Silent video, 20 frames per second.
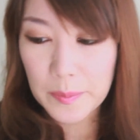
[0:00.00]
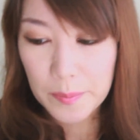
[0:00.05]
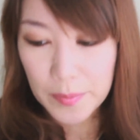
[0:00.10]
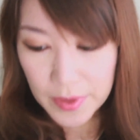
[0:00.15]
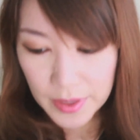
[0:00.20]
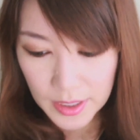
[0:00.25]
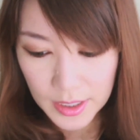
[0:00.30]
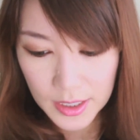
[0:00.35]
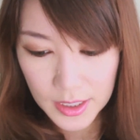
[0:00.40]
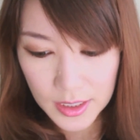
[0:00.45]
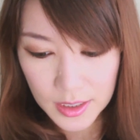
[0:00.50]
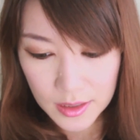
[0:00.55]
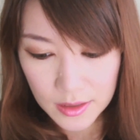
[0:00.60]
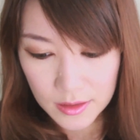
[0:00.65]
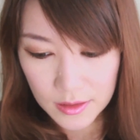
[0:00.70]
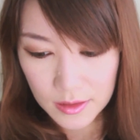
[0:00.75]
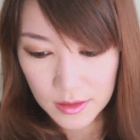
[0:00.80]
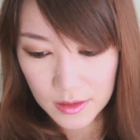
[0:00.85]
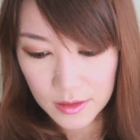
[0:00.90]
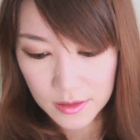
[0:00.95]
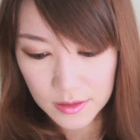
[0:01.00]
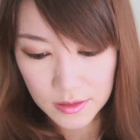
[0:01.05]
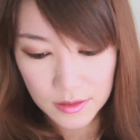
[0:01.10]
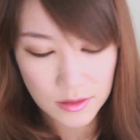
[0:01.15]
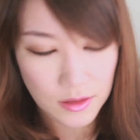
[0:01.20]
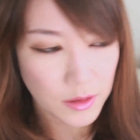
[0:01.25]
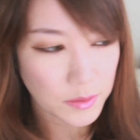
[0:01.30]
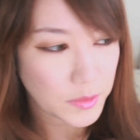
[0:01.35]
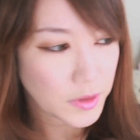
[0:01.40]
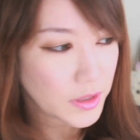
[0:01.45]
big. It's
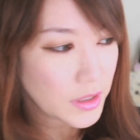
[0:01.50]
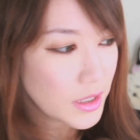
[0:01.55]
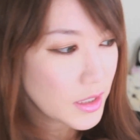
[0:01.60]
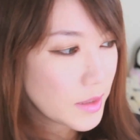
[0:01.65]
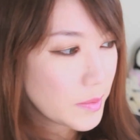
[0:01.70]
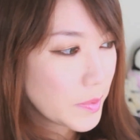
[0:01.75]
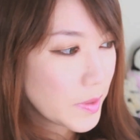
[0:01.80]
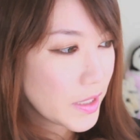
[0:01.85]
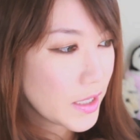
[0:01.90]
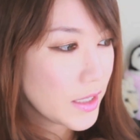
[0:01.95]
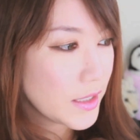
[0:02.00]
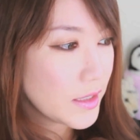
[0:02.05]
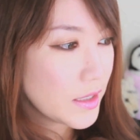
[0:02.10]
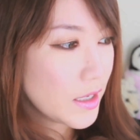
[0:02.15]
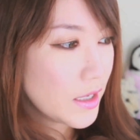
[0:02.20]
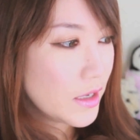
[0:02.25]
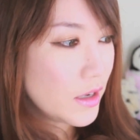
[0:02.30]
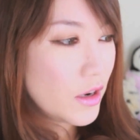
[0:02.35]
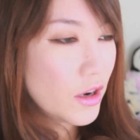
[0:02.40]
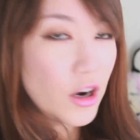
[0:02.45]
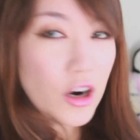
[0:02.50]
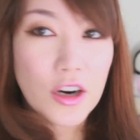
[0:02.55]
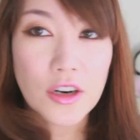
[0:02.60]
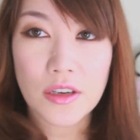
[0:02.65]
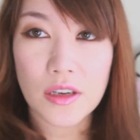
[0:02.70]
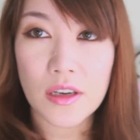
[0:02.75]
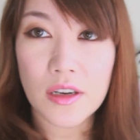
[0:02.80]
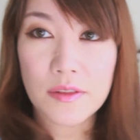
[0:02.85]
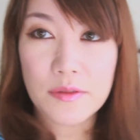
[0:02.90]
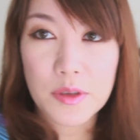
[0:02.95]
almost as big as like a
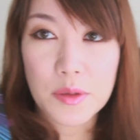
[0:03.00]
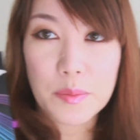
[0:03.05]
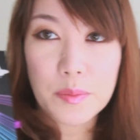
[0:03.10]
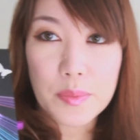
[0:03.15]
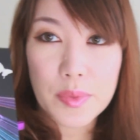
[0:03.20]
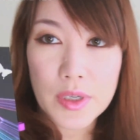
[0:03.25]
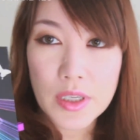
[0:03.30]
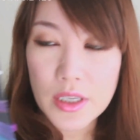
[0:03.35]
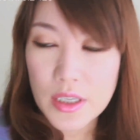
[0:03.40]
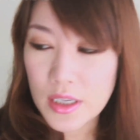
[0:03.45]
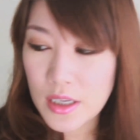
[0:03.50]
hardcover book.